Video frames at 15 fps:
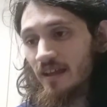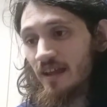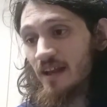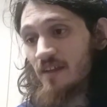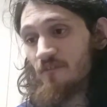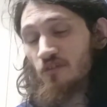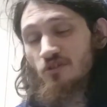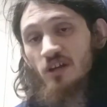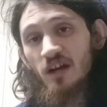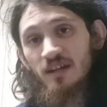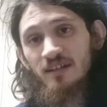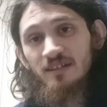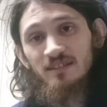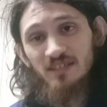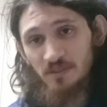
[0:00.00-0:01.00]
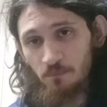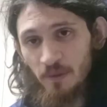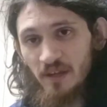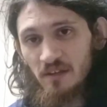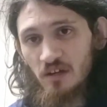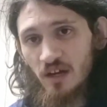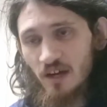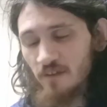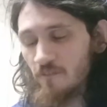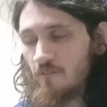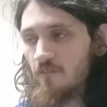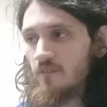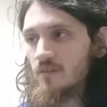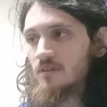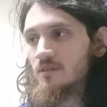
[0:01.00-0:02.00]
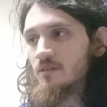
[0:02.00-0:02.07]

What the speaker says: And if you're talking spin-off,